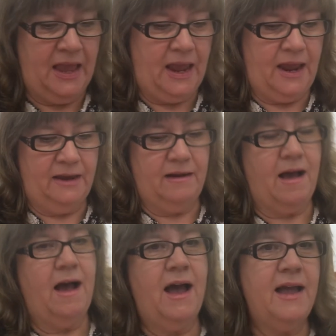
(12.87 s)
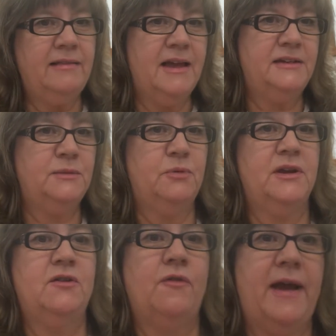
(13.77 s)
And I like to bring
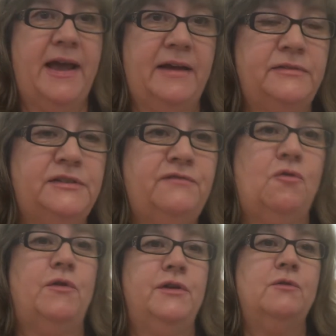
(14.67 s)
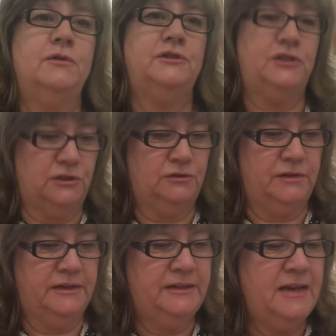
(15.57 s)
crafts for your
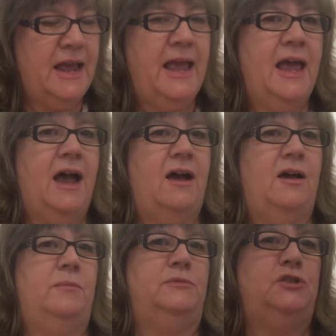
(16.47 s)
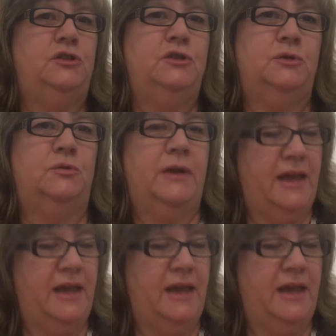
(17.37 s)
children to do.